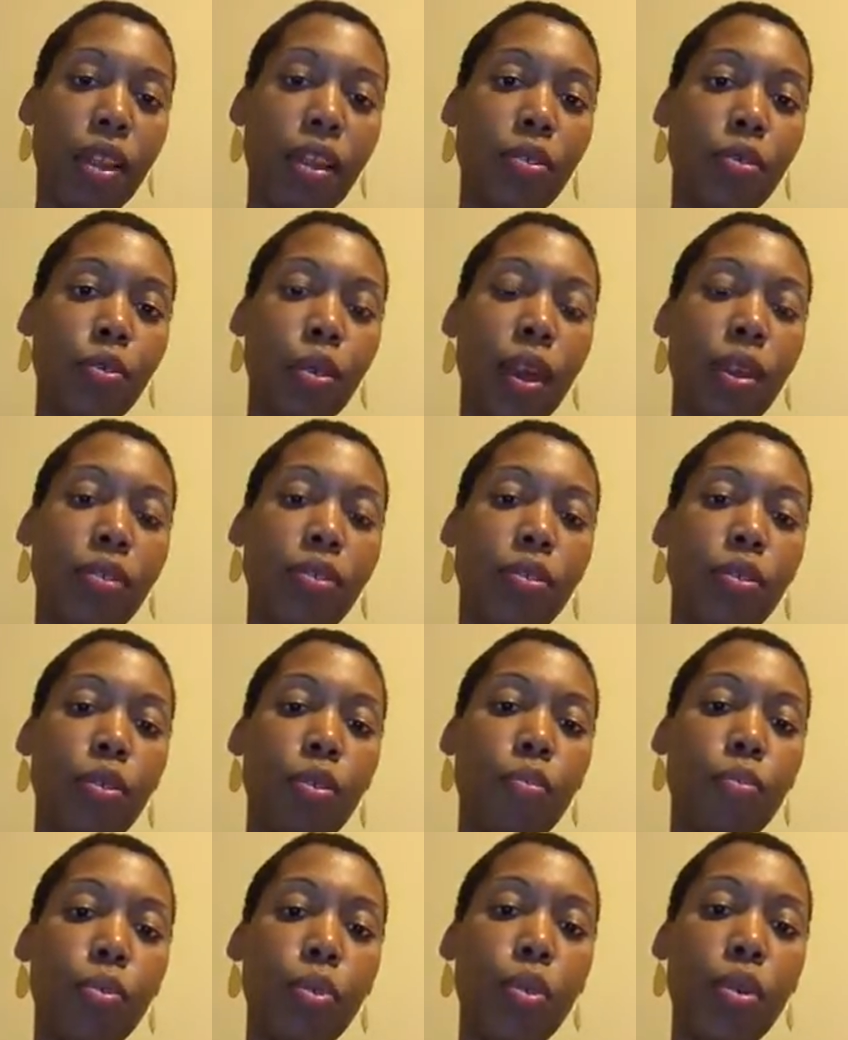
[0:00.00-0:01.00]
That's why it's so
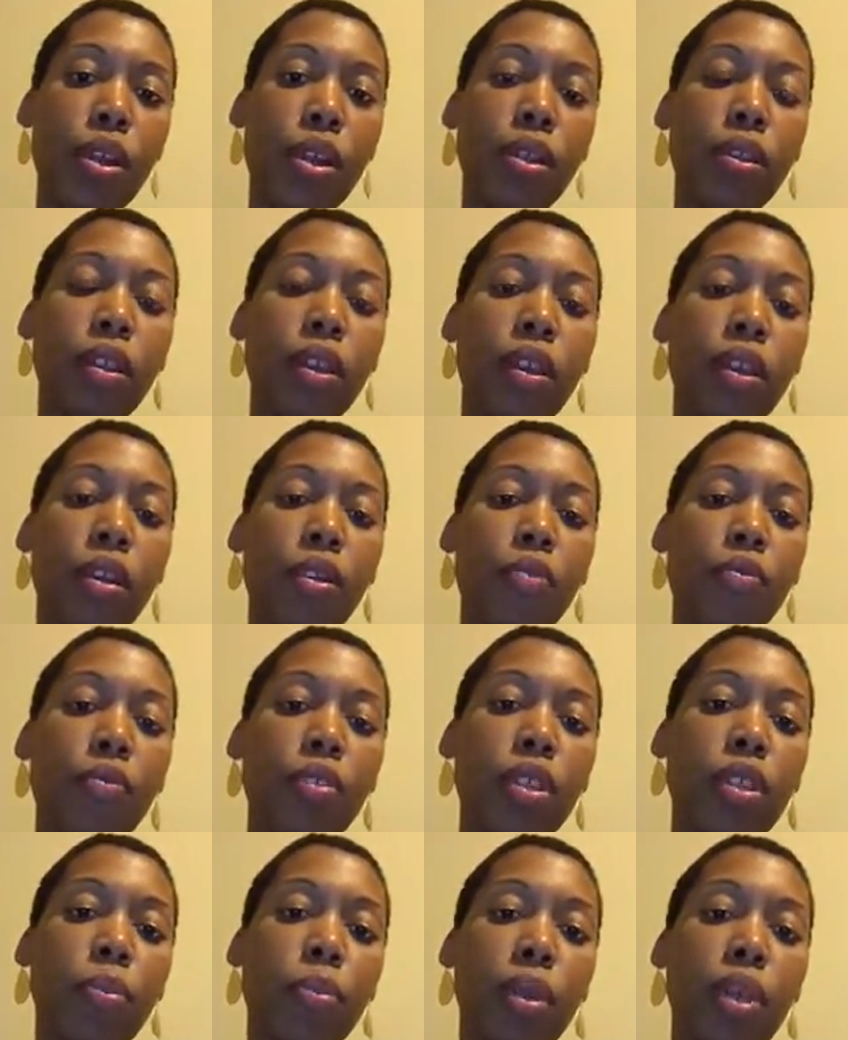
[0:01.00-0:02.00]
important
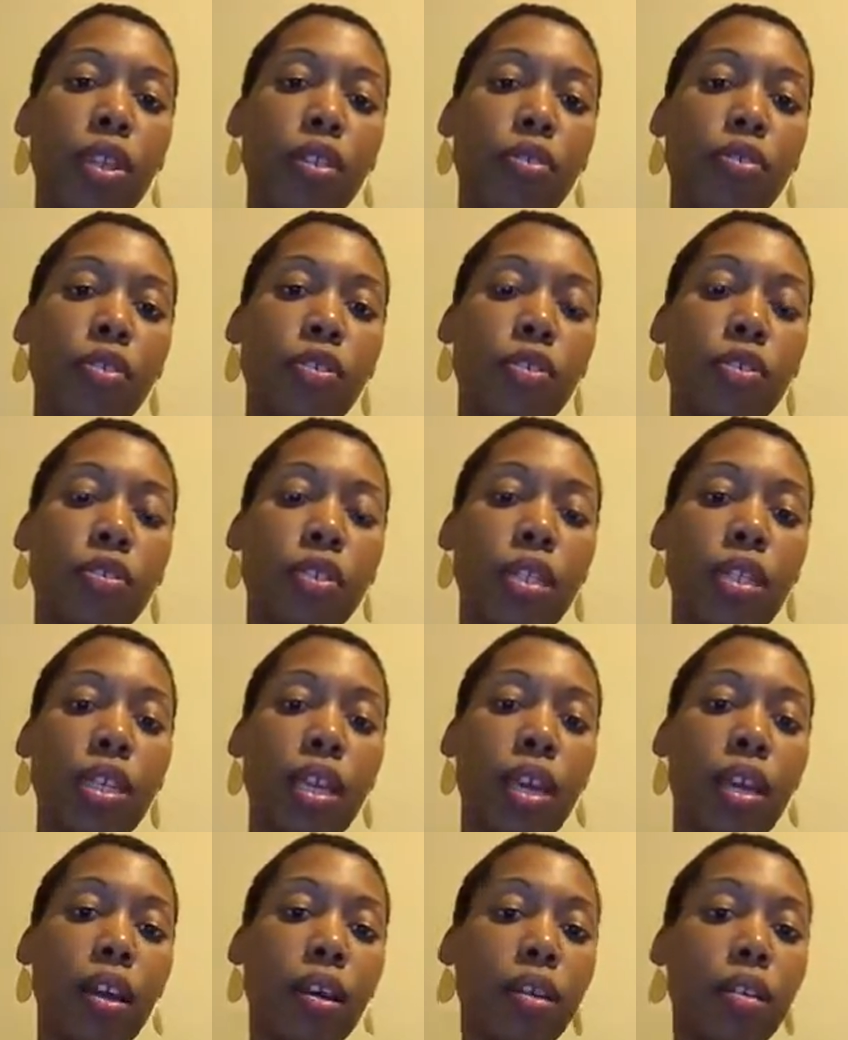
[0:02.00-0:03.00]
for the pediatrician to
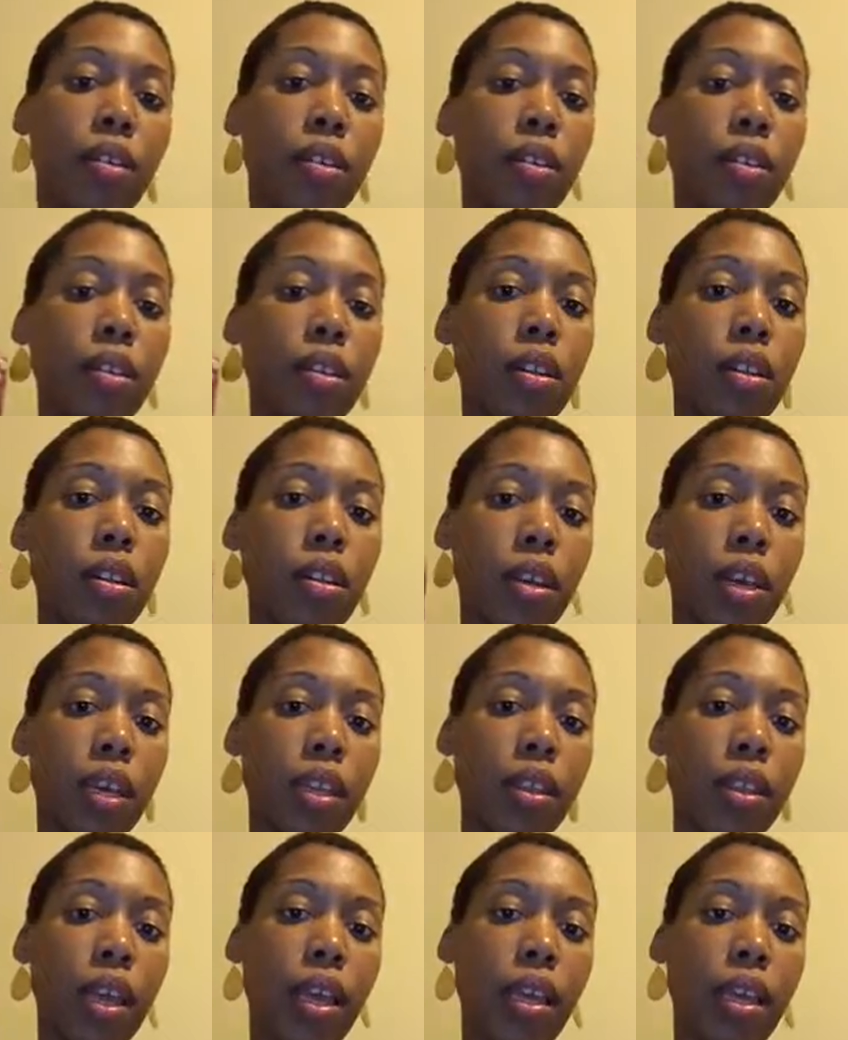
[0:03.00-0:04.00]
take a good look
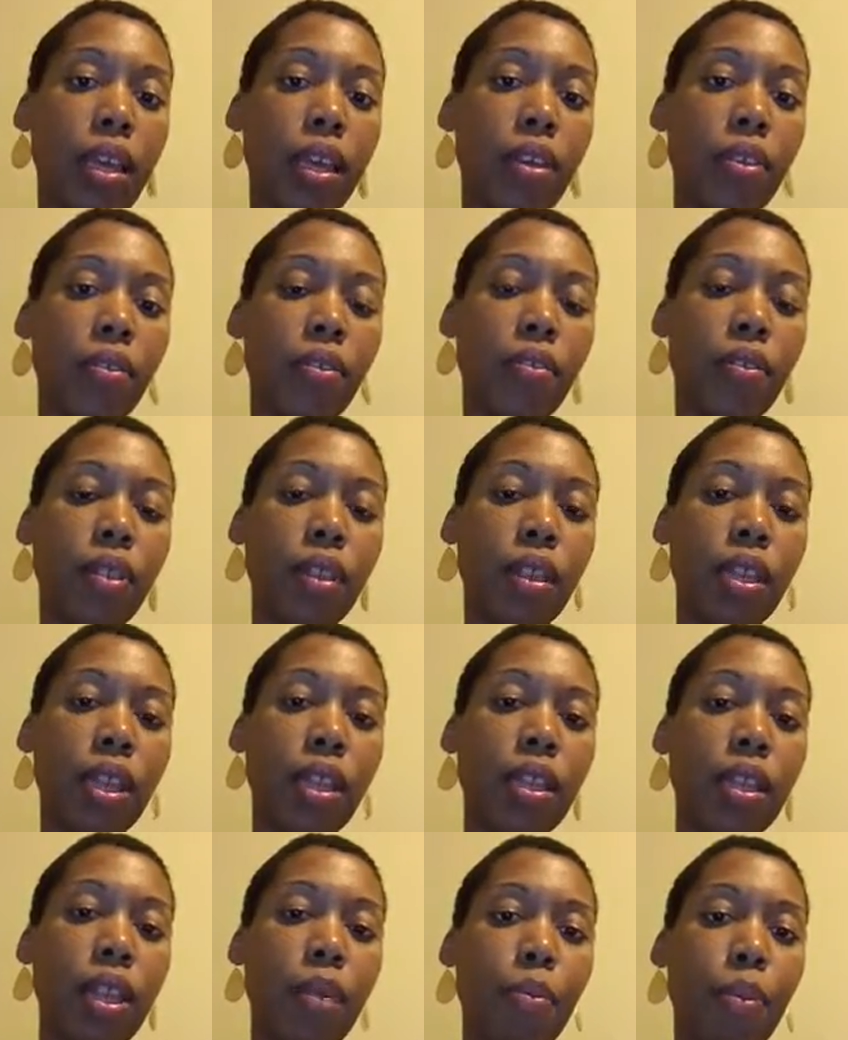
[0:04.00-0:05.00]
in that ear.
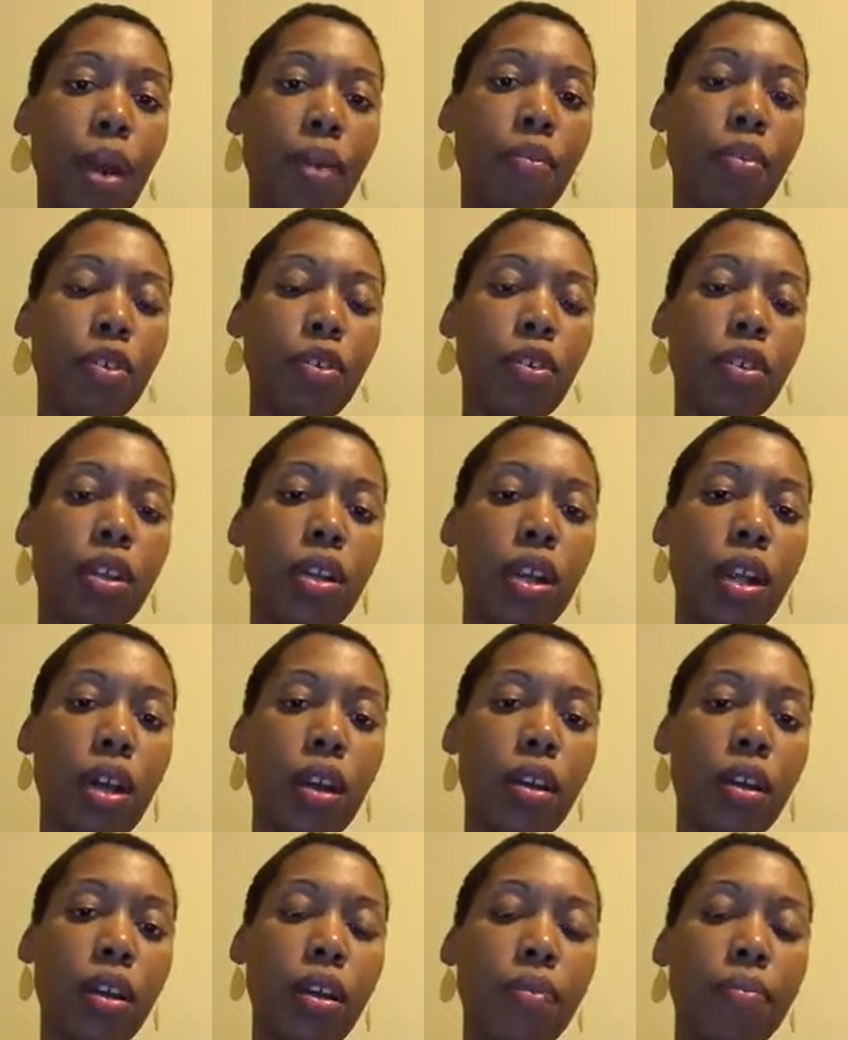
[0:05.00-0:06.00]
Let them have a good
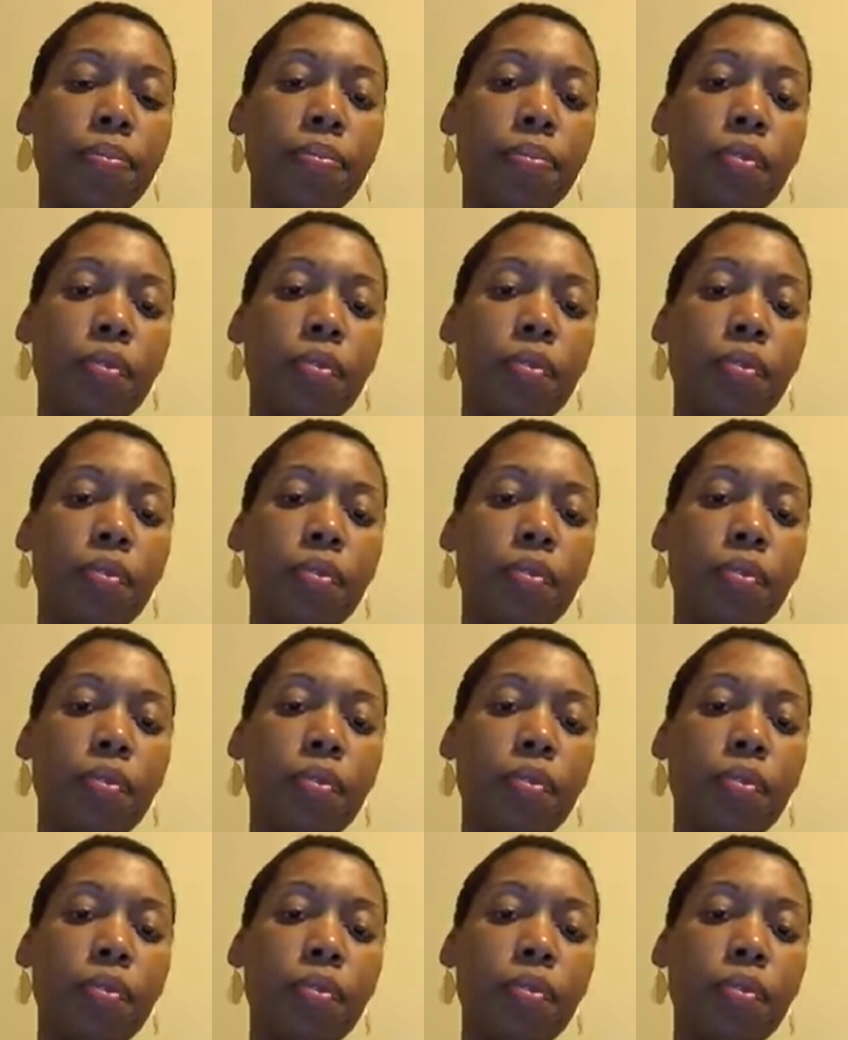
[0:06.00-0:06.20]
look